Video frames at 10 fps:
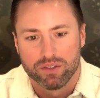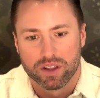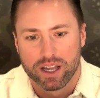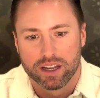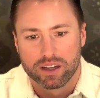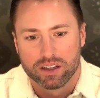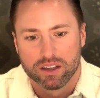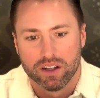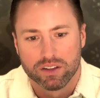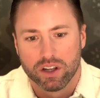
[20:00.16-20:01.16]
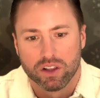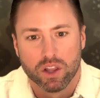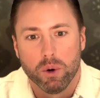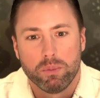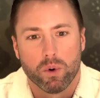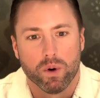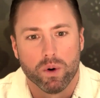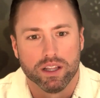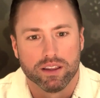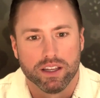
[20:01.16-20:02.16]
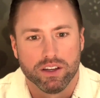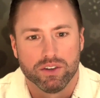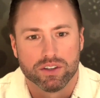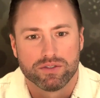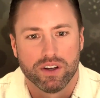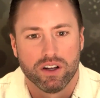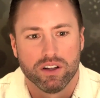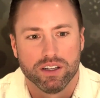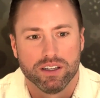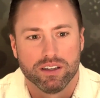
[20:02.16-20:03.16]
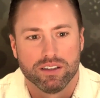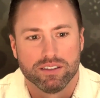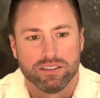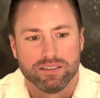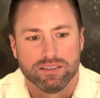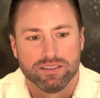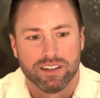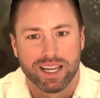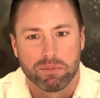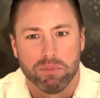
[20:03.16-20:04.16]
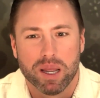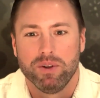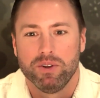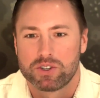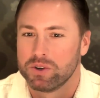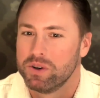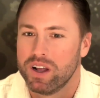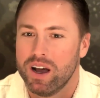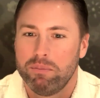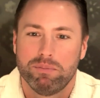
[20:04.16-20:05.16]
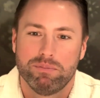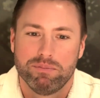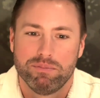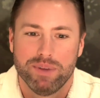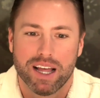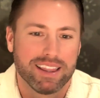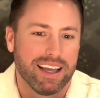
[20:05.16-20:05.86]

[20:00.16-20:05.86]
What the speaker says: like a low point that you just felt like maybe you screwed up at